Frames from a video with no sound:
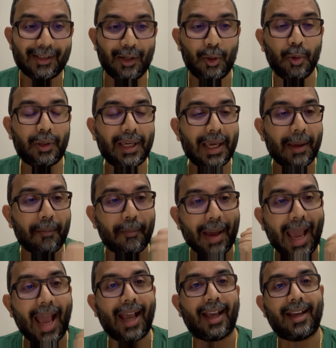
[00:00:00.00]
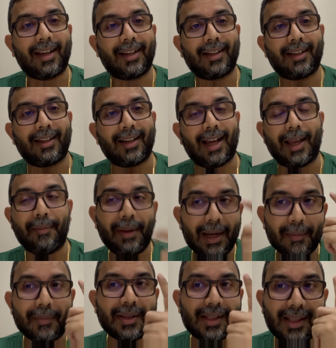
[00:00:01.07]
looking back, I made a
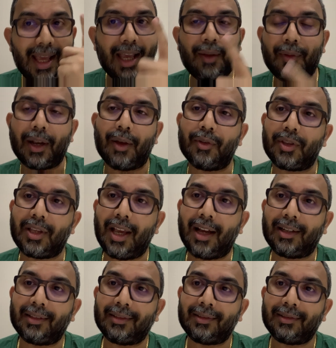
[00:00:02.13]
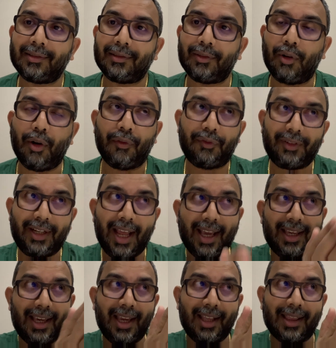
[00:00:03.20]
mistake when I was young of
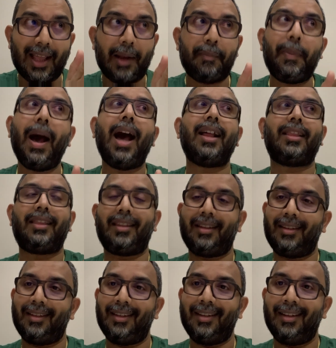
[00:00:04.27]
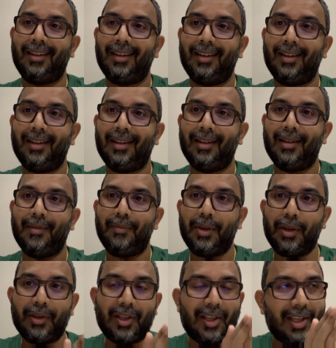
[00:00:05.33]
taking that path.
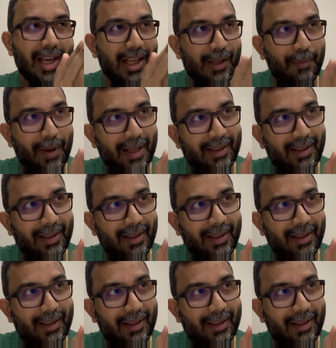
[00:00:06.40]
Because just by